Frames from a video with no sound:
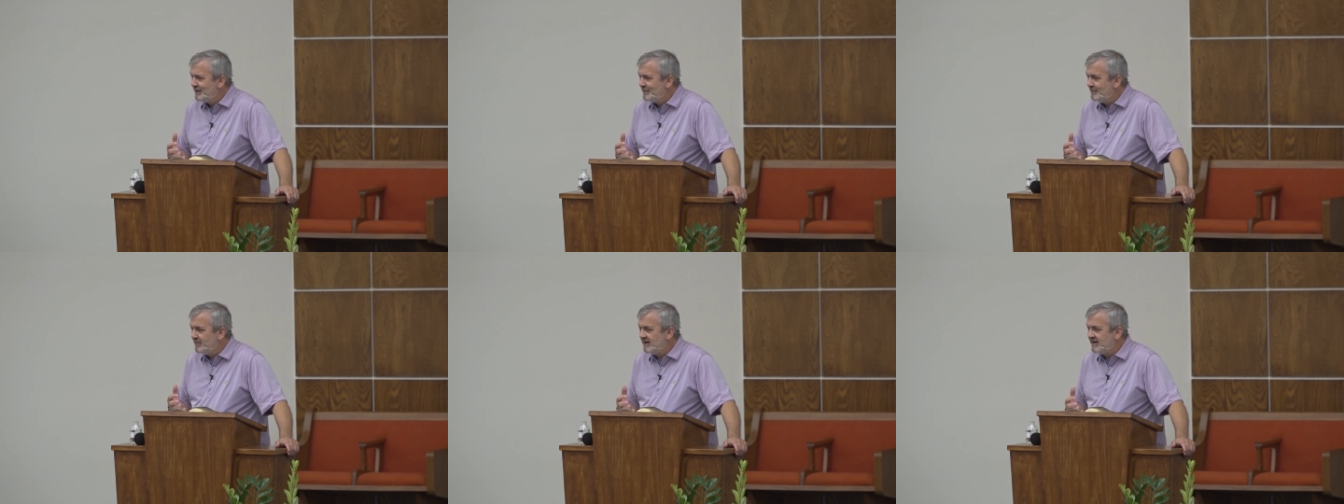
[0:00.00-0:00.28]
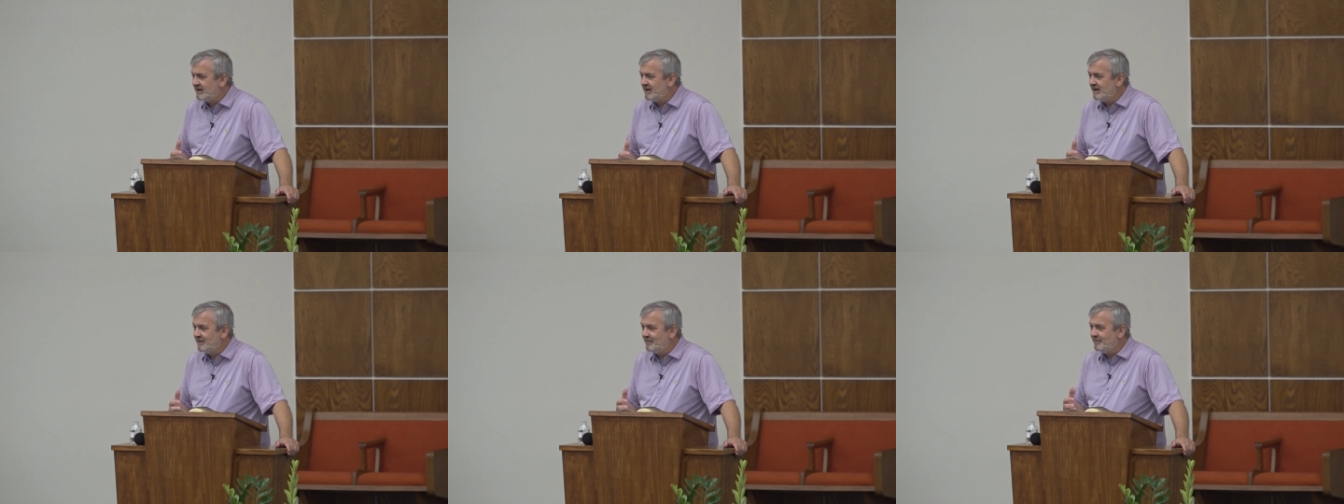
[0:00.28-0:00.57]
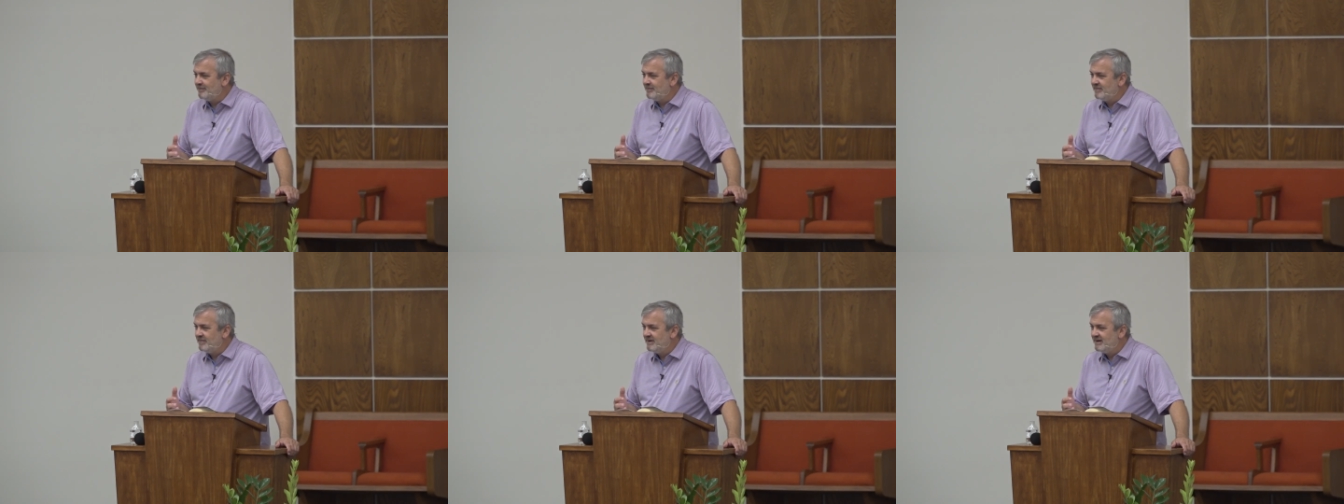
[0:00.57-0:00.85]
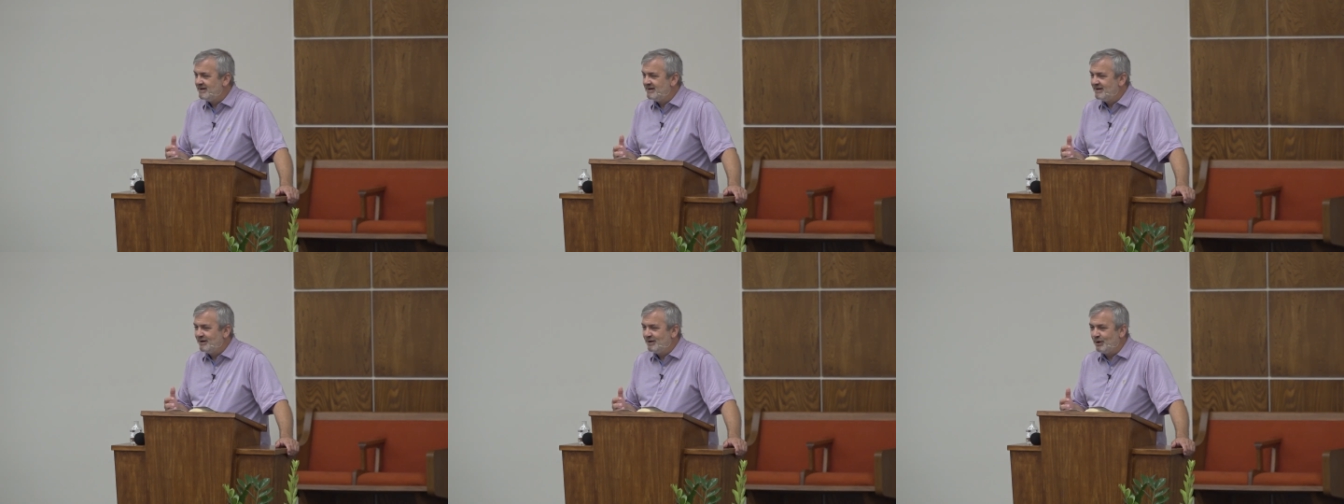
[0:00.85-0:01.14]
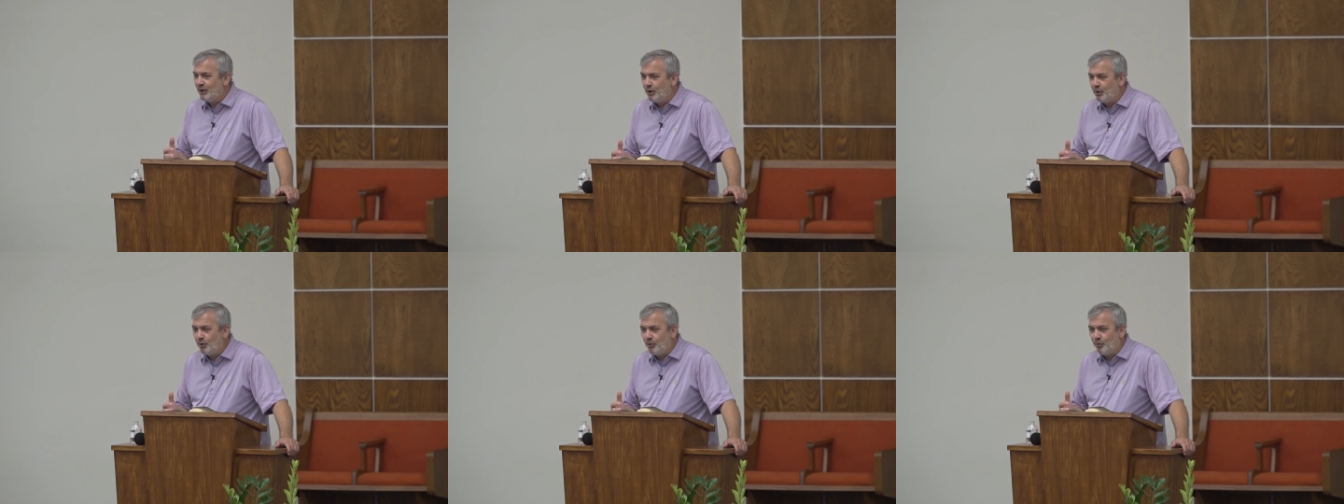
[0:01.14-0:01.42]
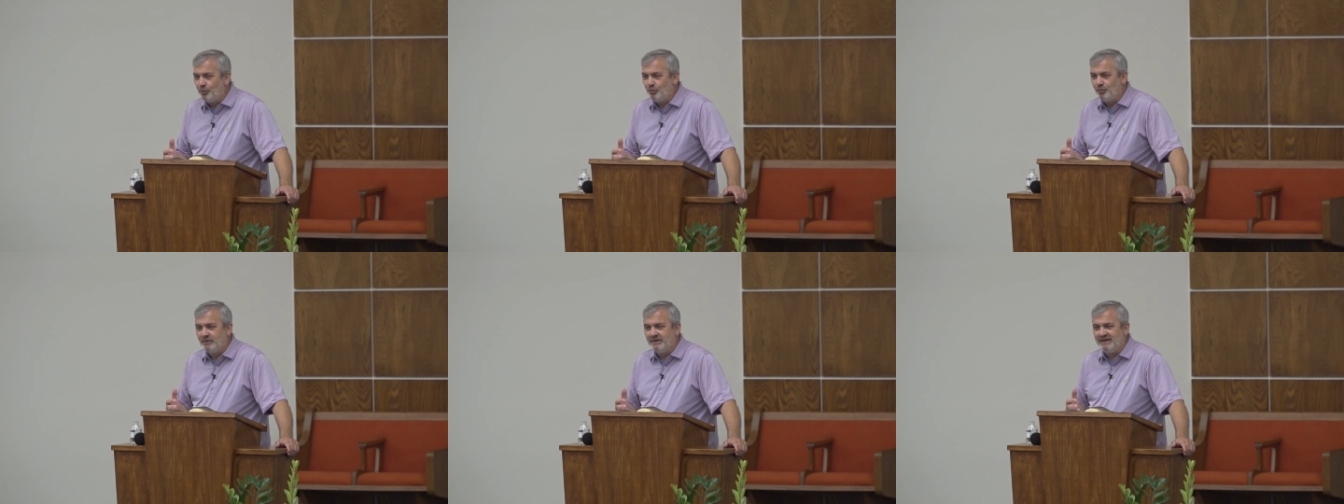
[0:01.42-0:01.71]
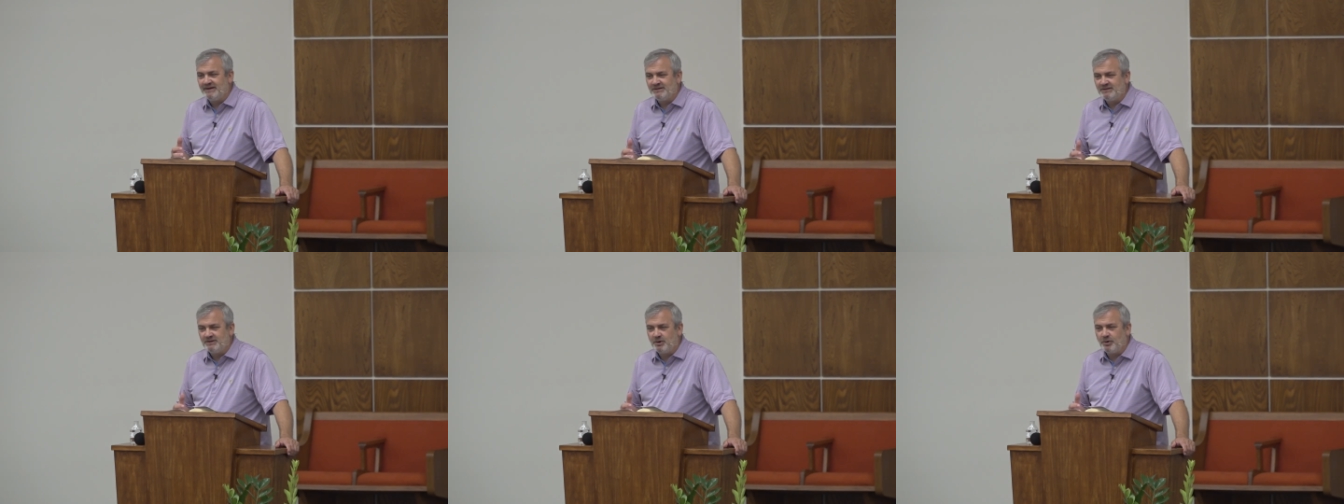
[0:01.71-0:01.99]
become old
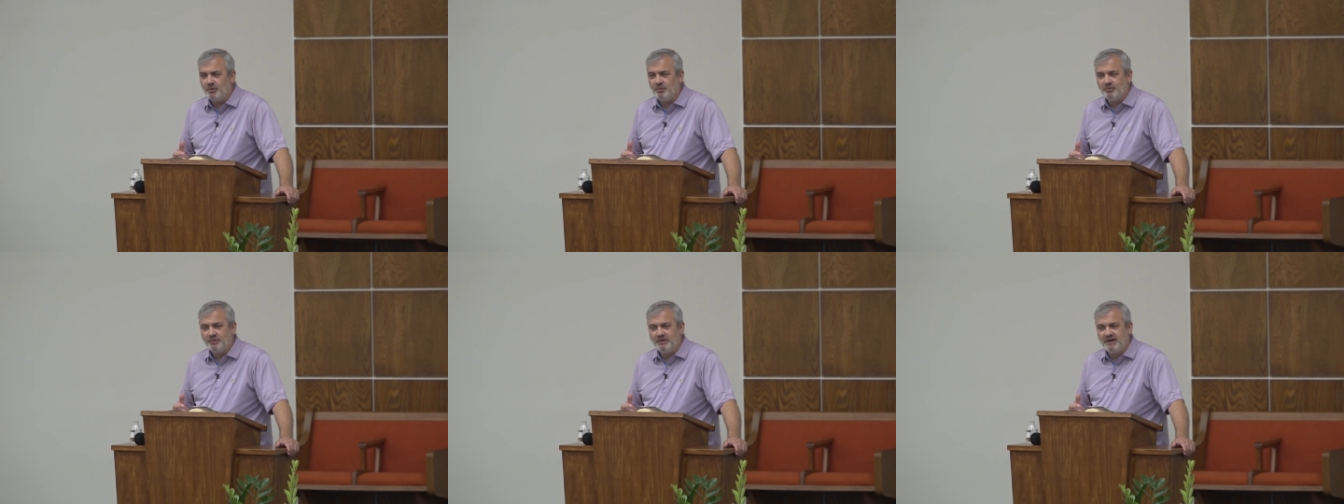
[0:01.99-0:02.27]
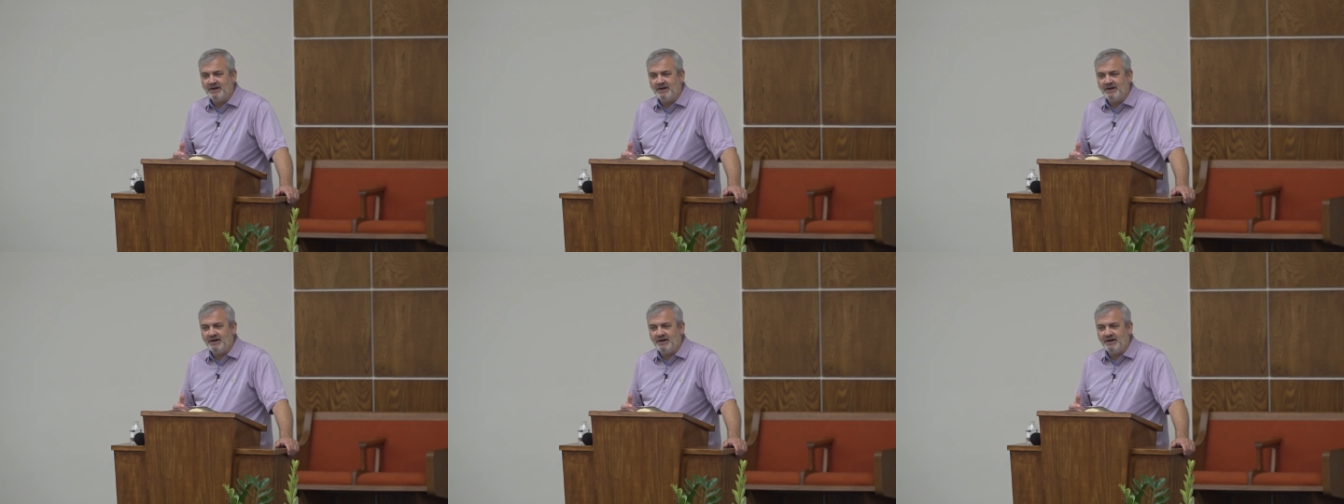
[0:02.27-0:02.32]
and cold